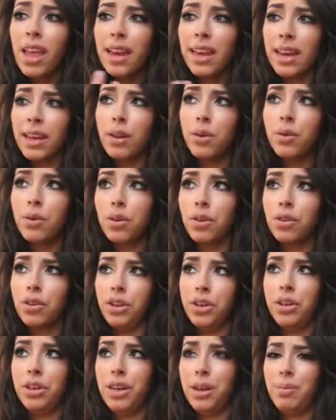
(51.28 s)
And I googled
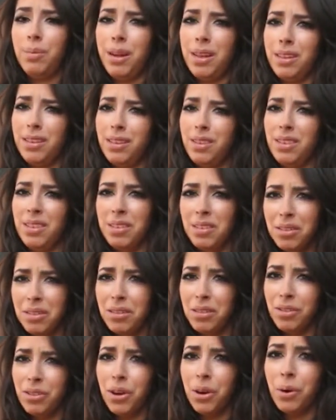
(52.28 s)
her and I'm like,
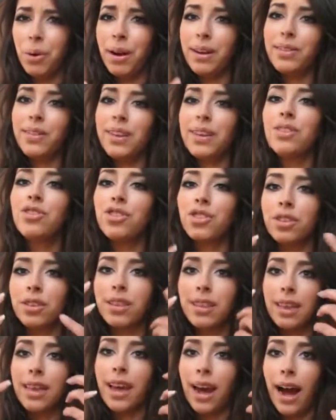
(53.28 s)
ew, no. I think it's
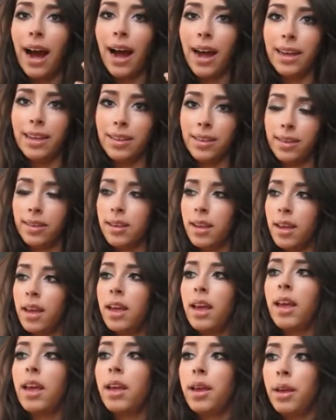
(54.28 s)
just the eyes.
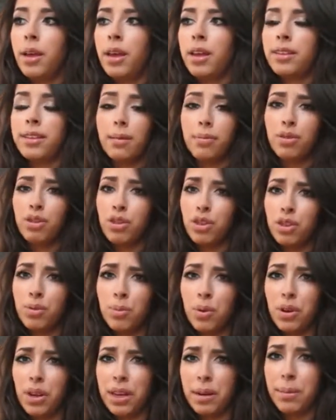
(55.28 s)
Except she looks
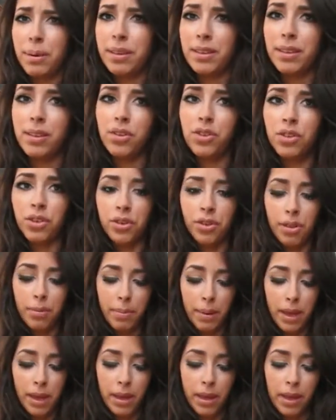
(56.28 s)
more like my sister
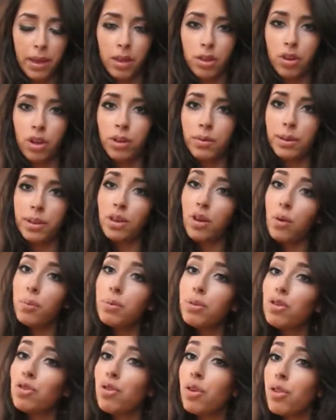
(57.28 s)
than me. So anyways,
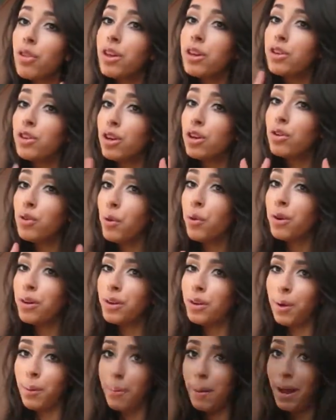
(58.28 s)
hope you enjoyed the
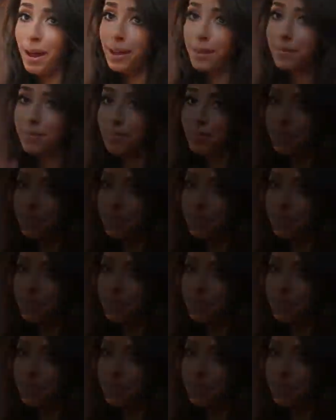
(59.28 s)
tutorial. Bye.